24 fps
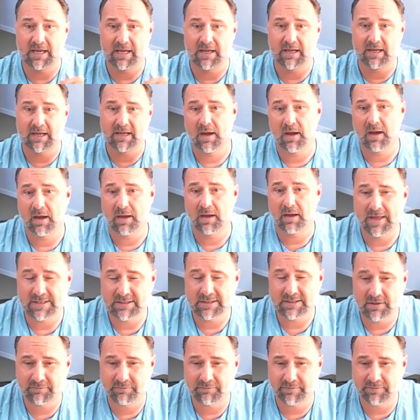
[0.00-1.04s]
Uh, that's
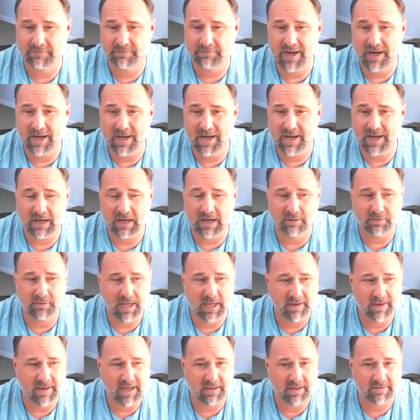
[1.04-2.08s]
every Friday now, and
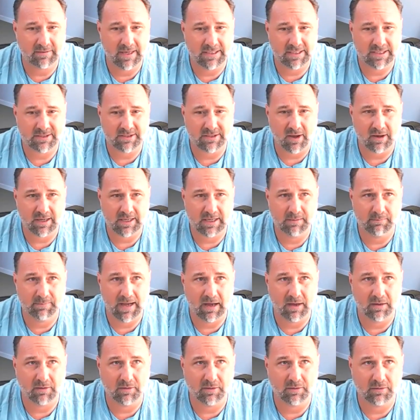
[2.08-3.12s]
that that's talking
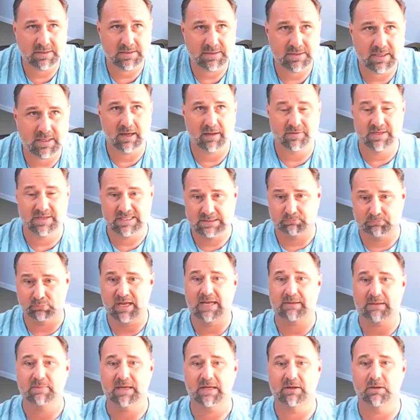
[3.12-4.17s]
about uh, this
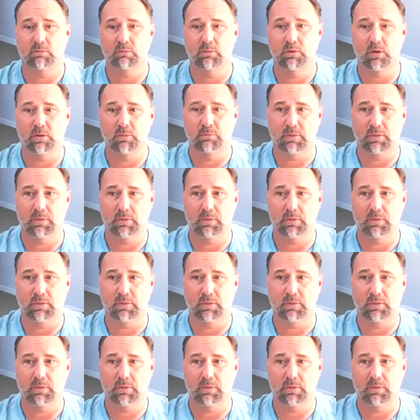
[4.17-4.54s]
plane being the womb.